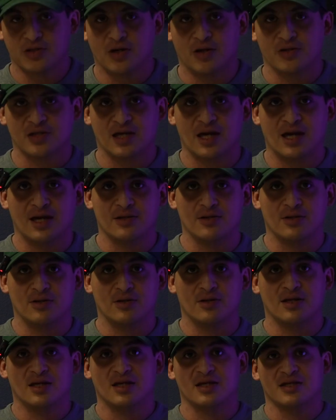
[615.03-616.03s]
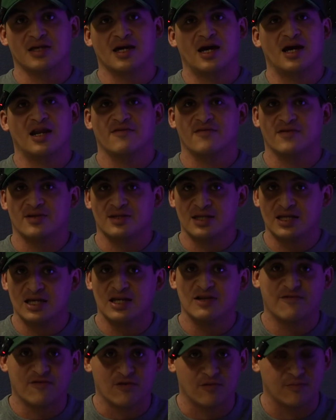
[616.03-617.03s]
charging handle is kind of a
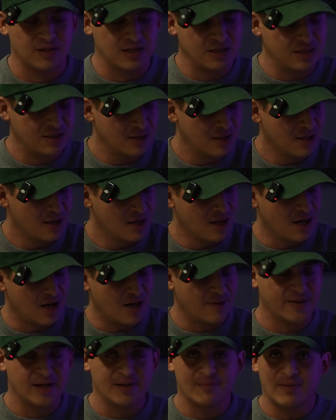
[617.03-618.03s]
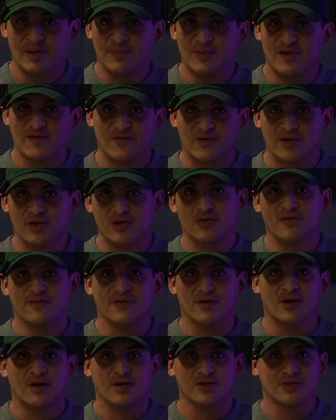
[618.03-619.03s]
need for me, and it might be for you if
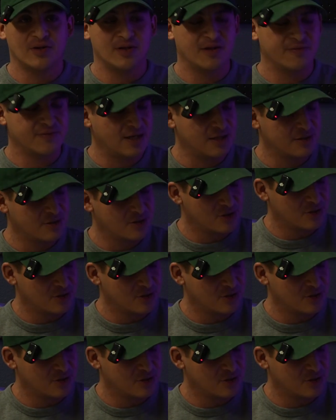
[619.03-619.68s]
you're also a left-handed